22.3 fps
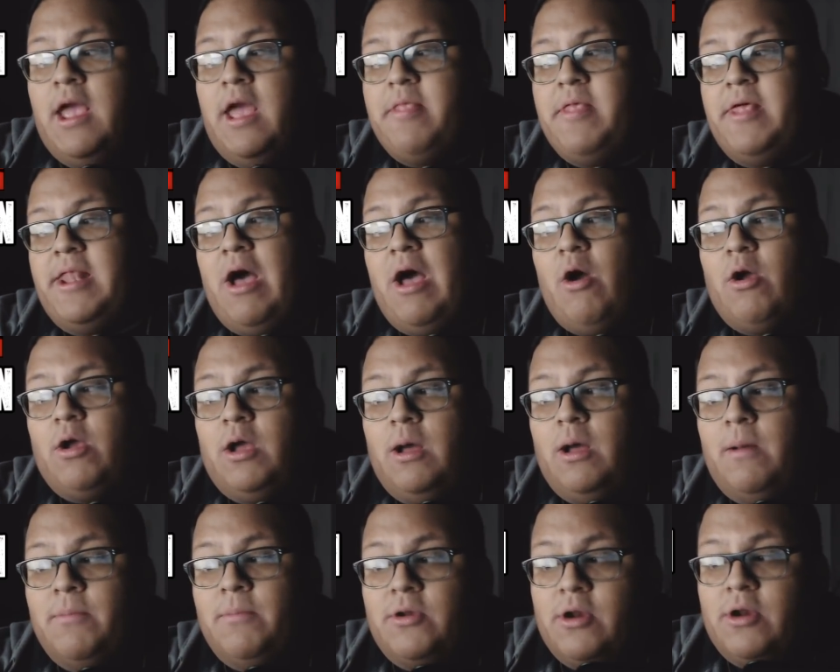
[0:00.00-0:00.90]
And then out
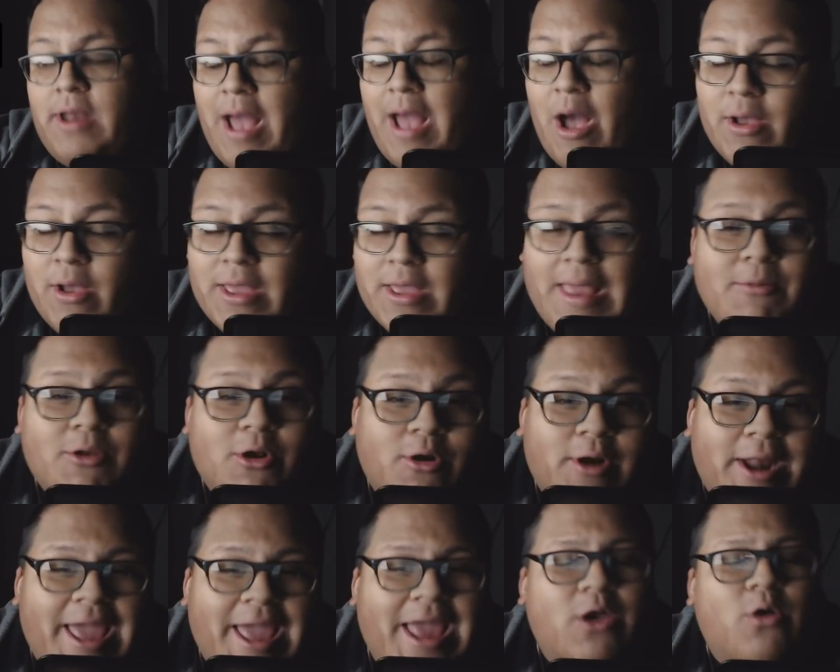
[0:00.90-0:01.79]
came
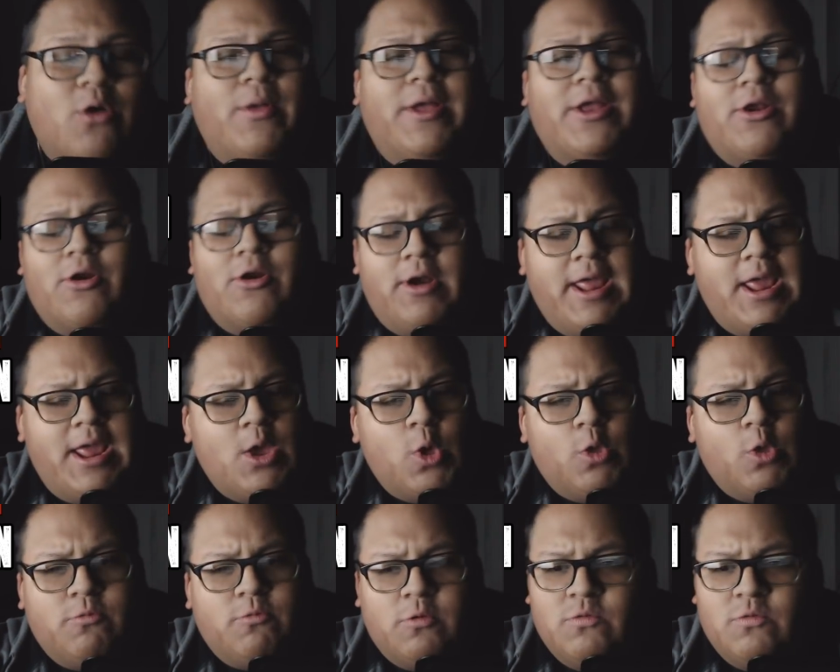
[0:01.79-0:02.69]
Kurt Angle, and Kurt
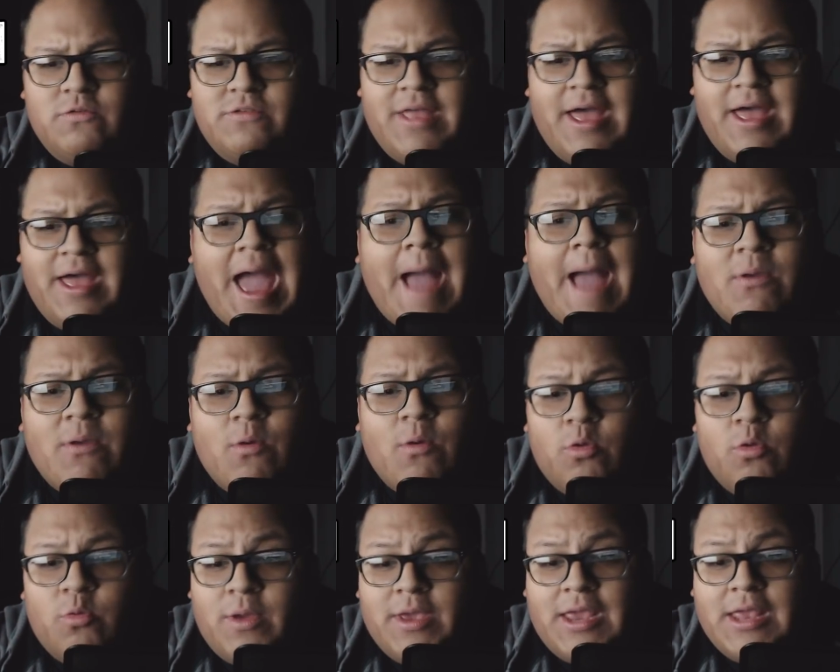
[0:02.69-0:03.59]
Angle was not happy
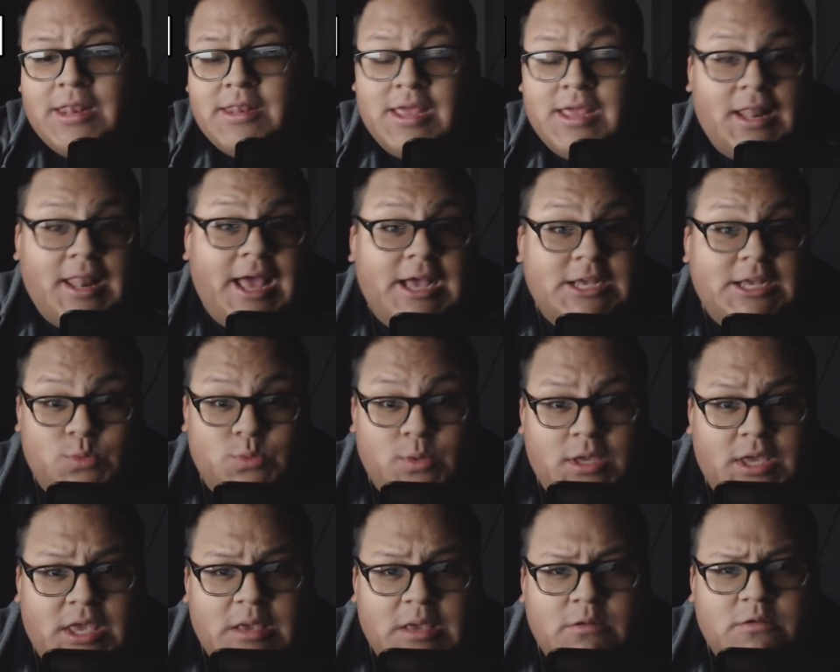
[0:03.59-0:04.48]
with what he did last
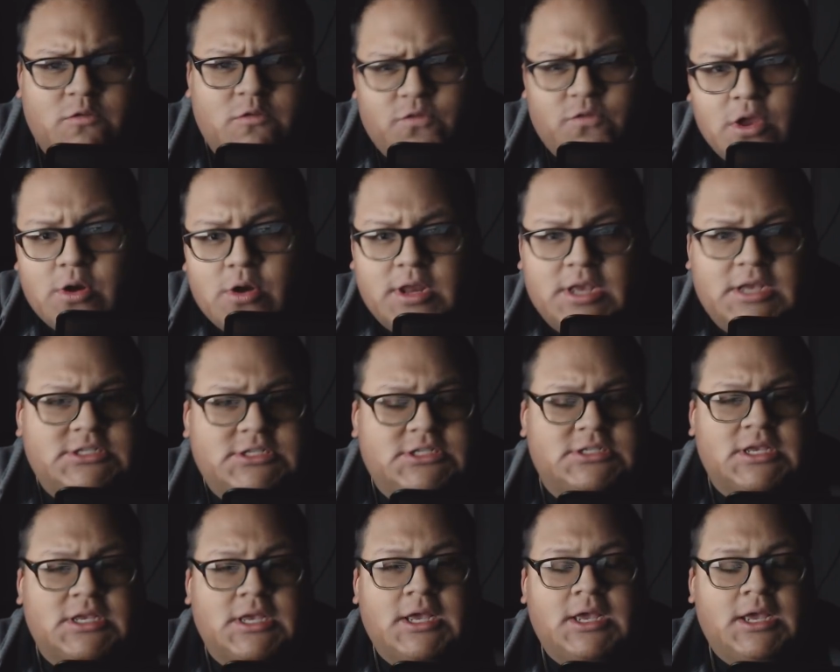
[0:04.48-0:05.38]
week. He was
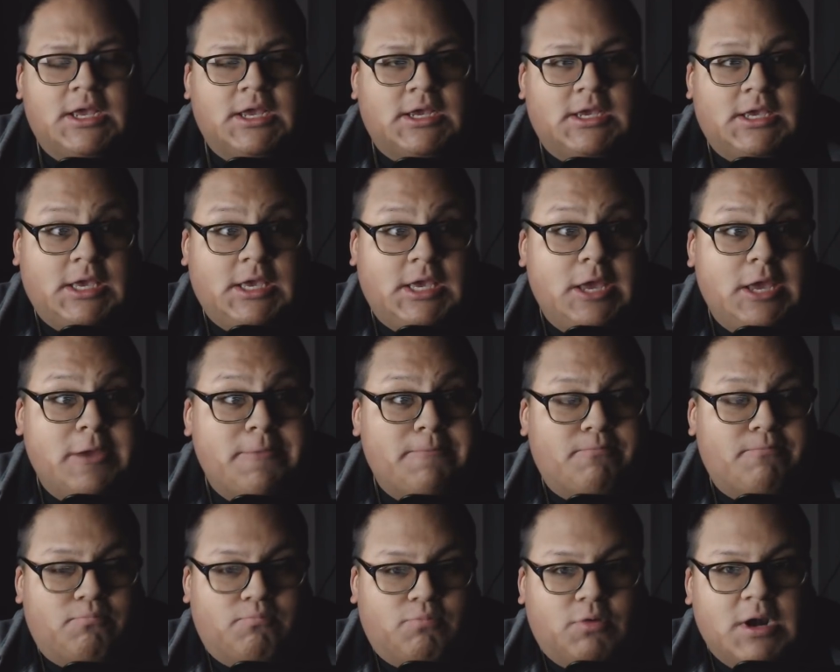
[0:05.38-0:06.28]
furious.
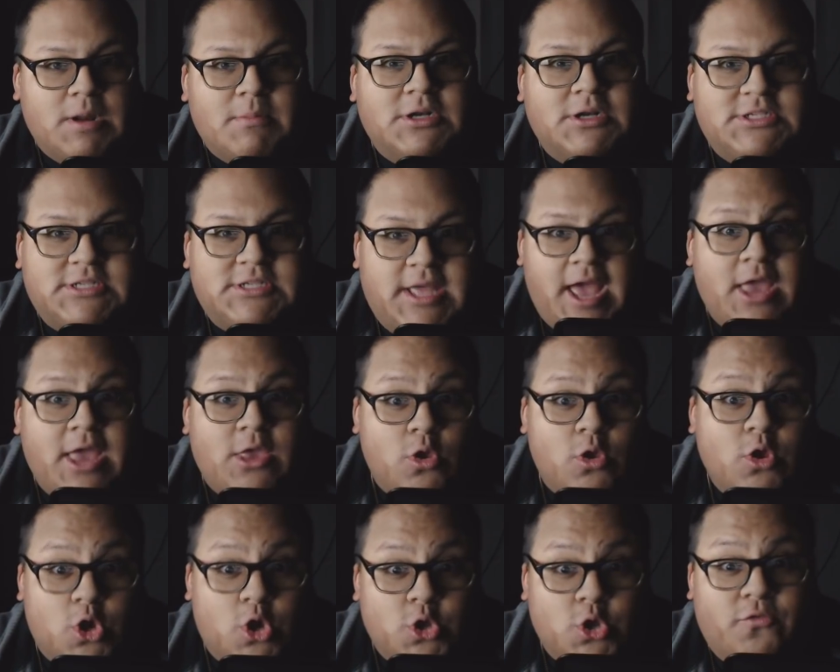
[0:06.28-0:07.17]
He pretty much hey,
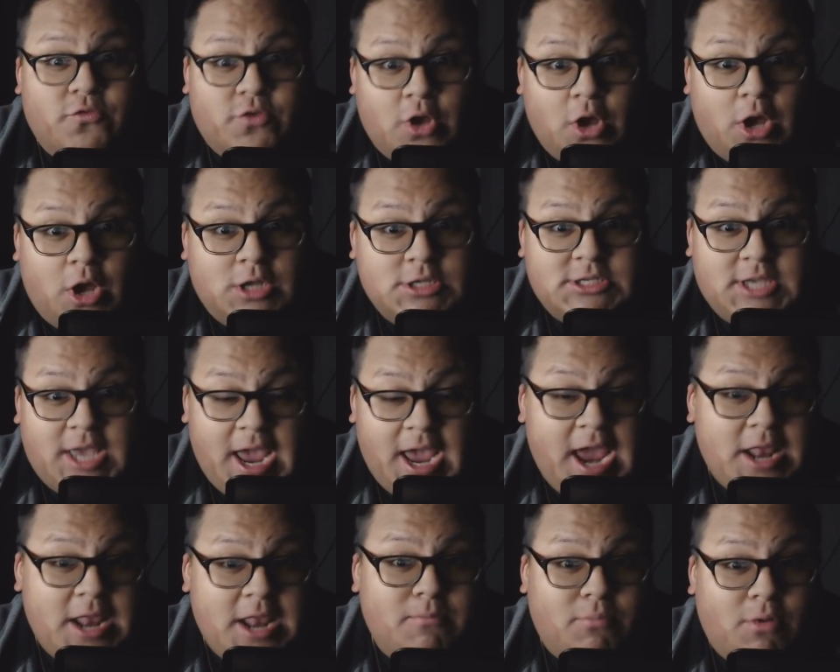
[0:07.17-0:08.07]
you could have cost
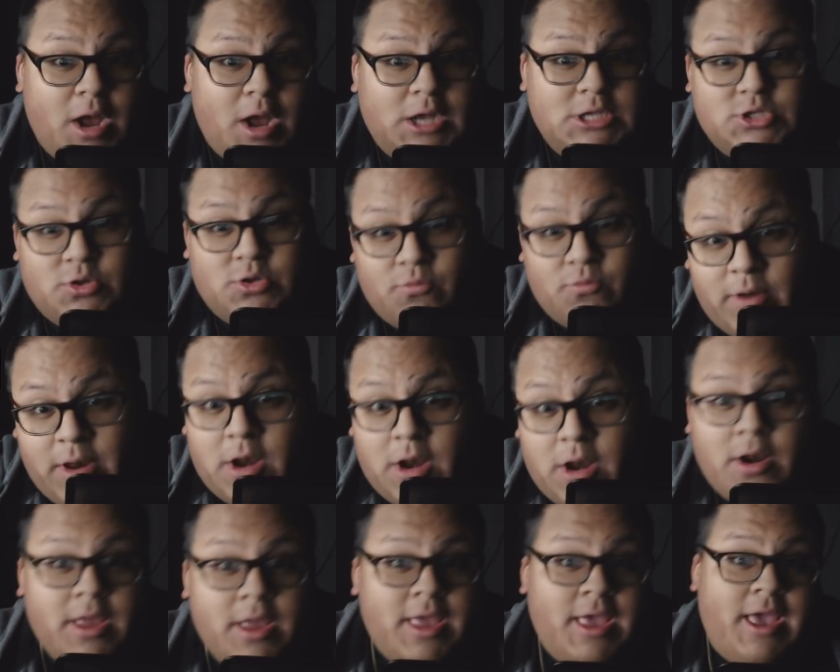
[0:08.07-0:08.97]
Kane and Brock's
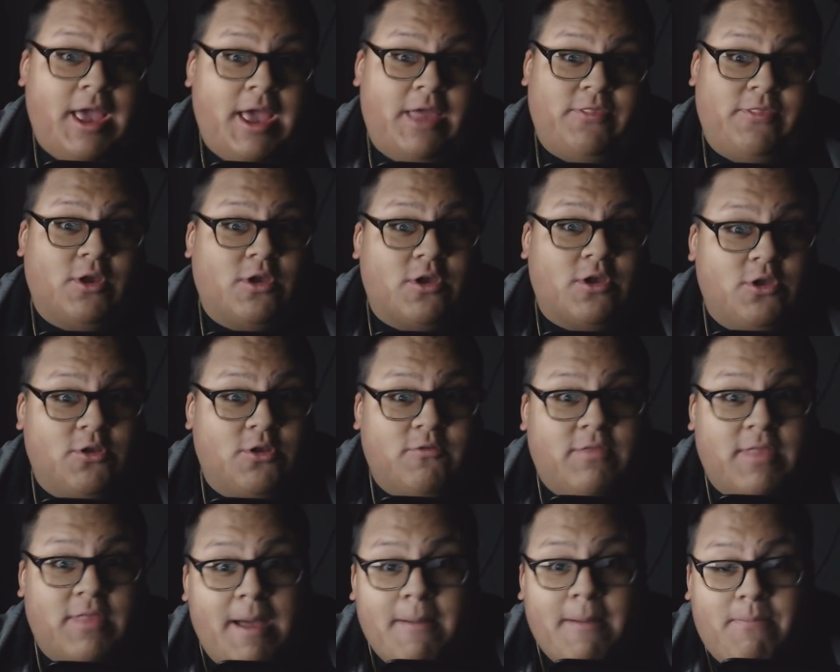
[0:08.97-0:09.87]
career, and there could
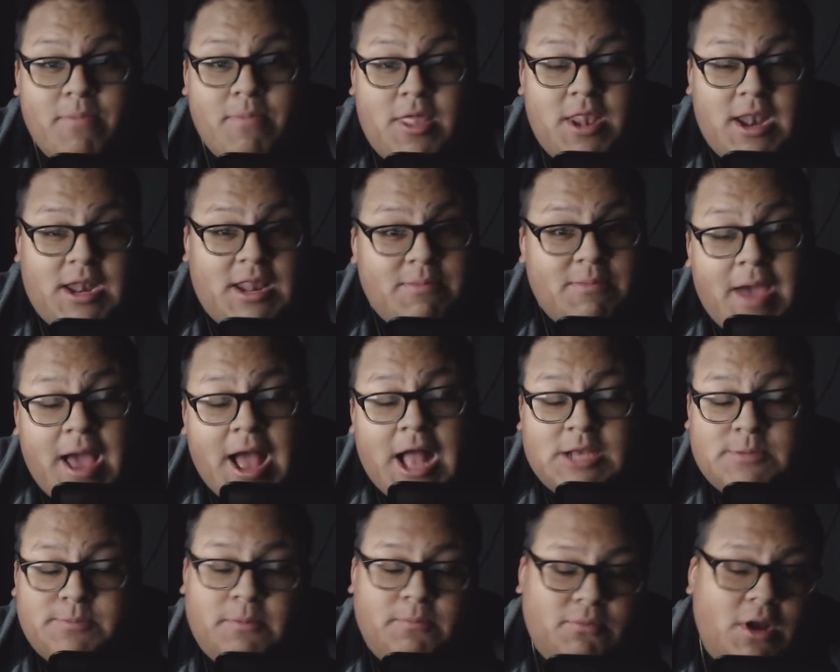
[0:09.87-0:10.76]
have not been any
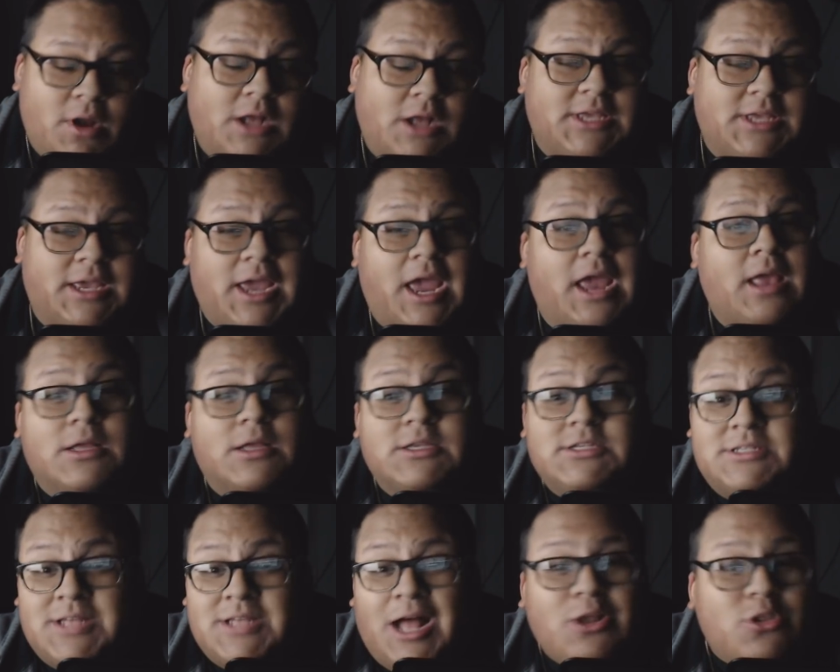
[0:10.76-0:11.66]
match. But Braun's like, hey,
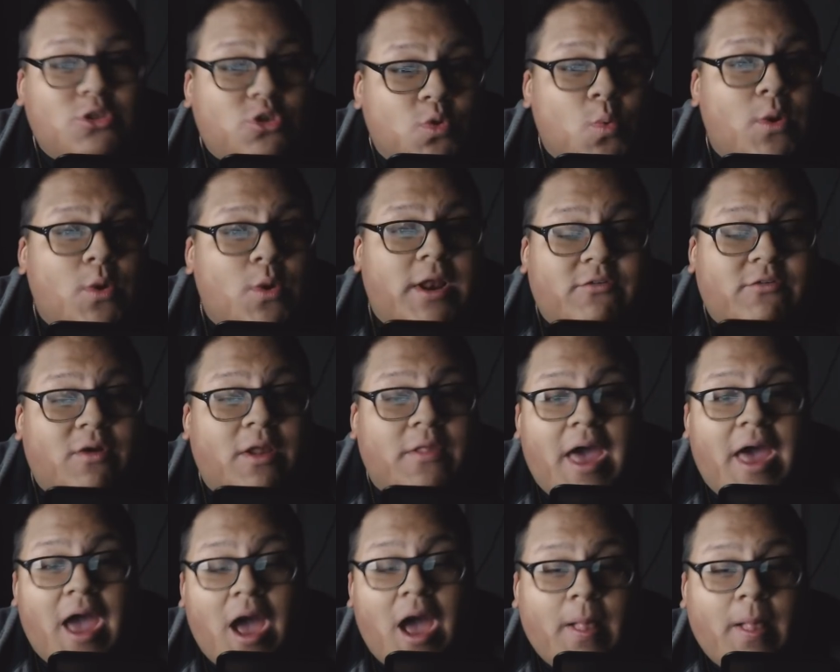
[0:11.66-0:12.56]
listen, I'll do whatever
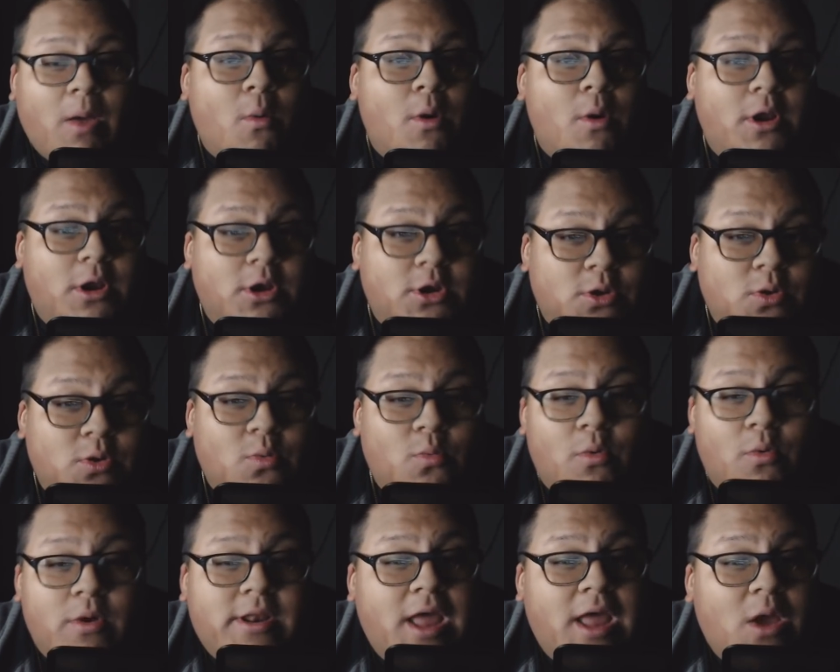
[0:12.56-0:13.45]
the hell I want to do,
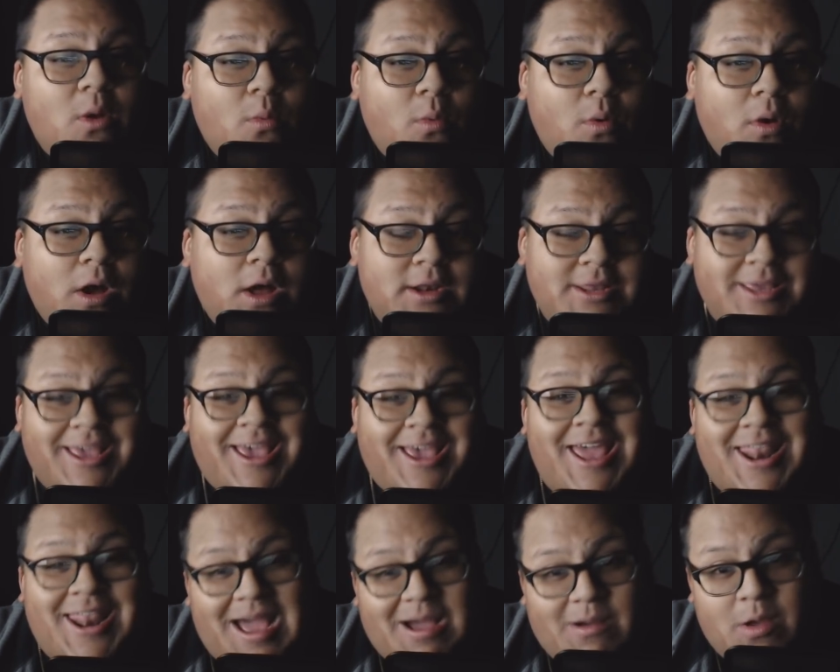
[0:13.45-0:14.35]
when I want,
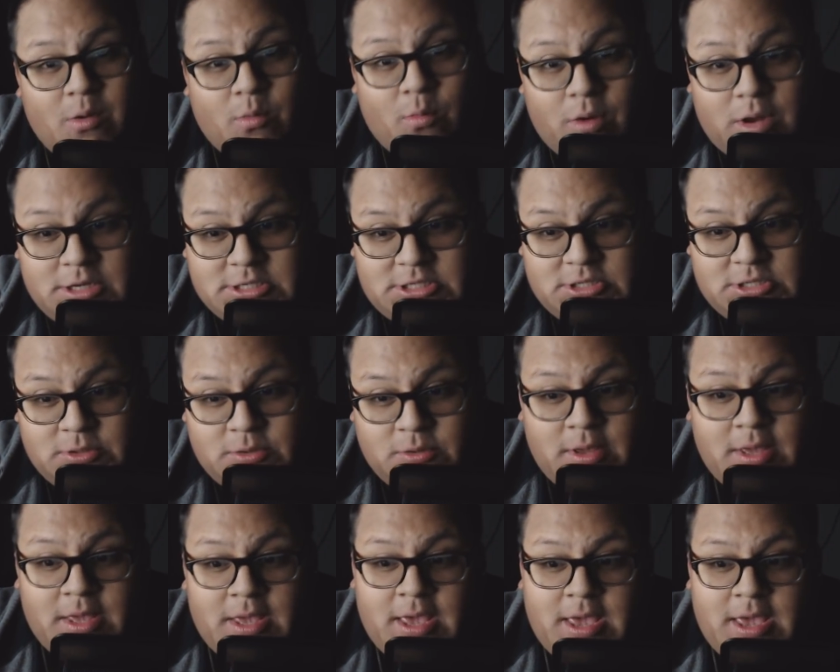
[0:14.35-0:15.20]
and how I want to.